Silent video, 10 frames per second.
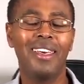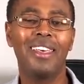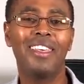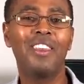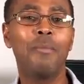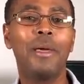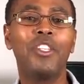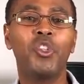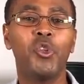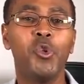He
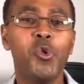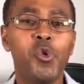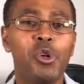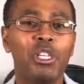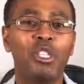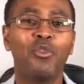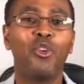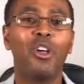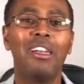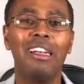remains yours
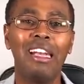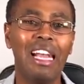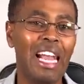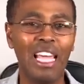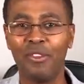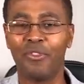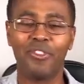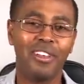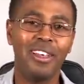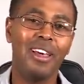for
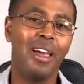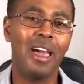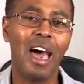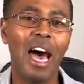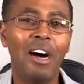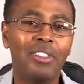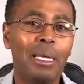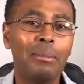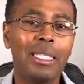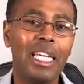life. I have
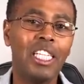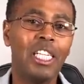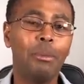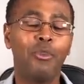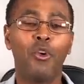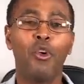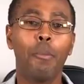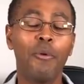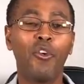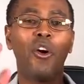some 10 tips for you.
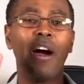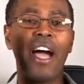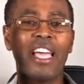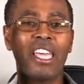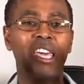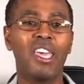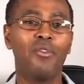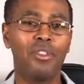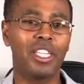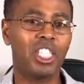Before I give
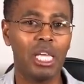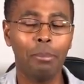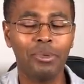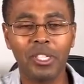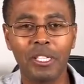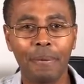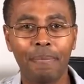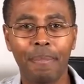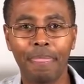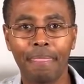you the tips,
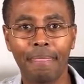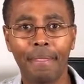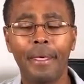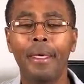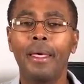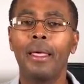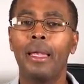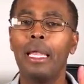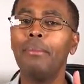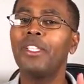
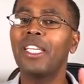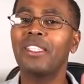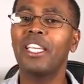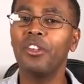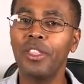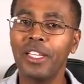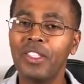let me just tell you this.